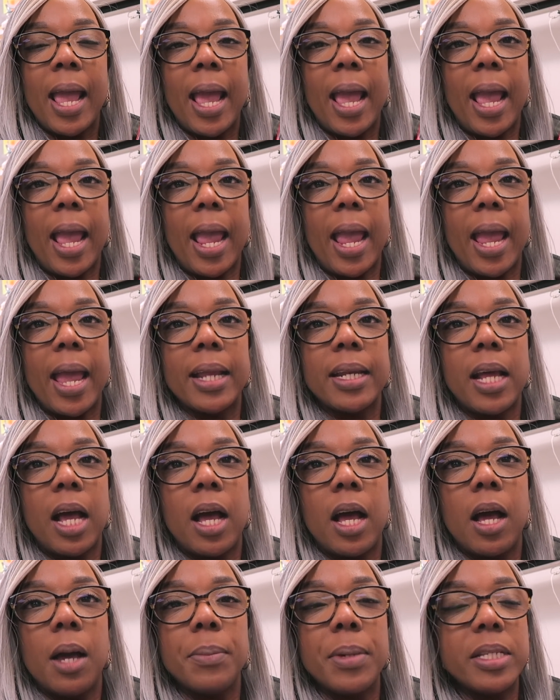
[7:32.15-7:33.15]
And
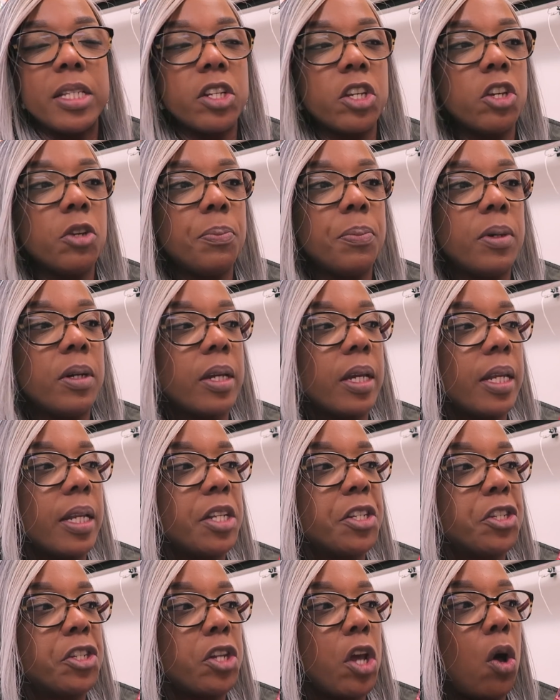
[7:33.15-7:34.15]
it's a cute book. It
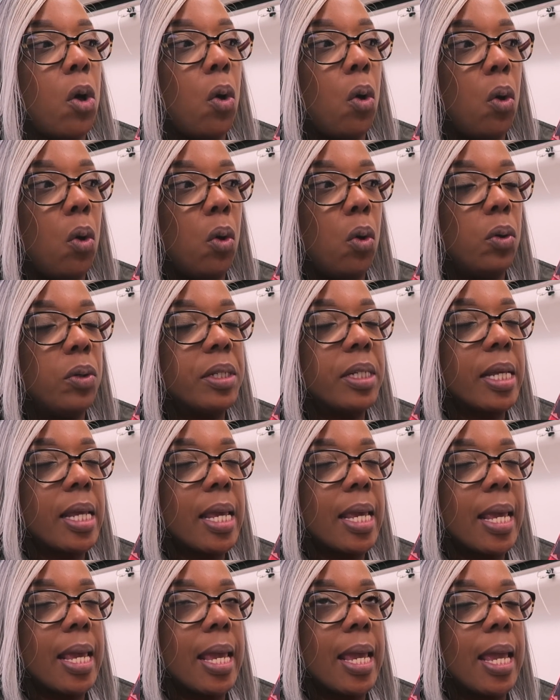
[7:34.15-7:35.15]
is told
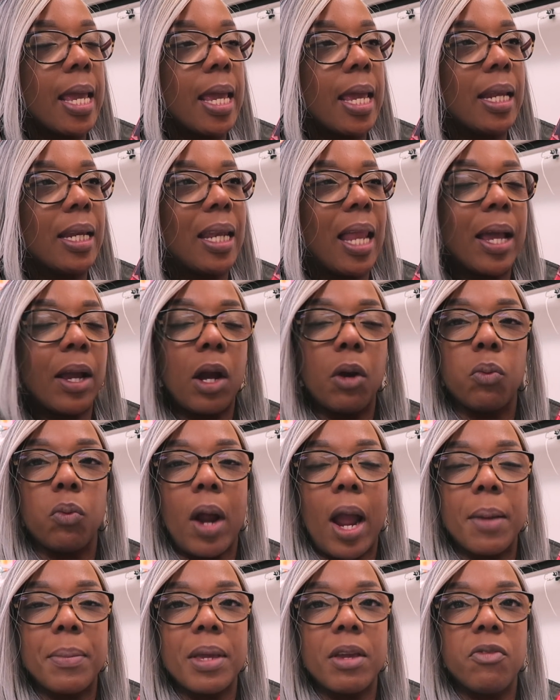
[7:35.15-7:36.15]
in like a
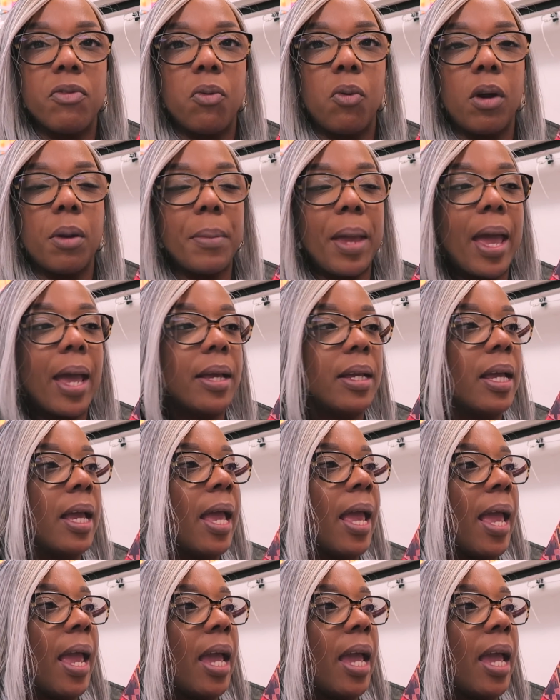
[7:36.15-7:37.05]
rhyming format,